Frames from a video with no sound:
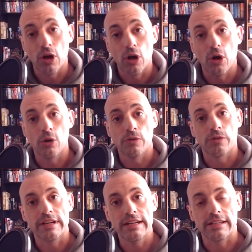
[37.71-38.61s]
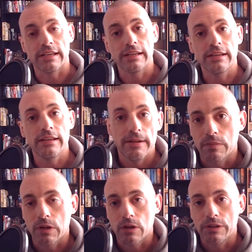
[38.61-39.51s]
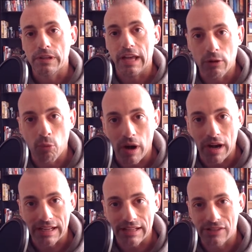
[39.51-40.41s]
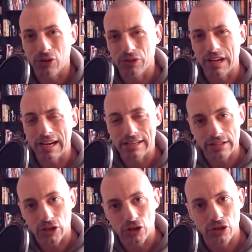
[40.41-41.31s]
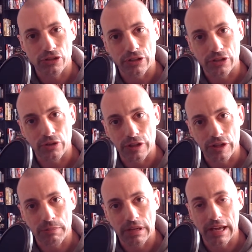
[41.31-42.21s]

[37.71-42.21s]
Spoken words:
Over easy, the egg white gets all nice and cooked and crispy.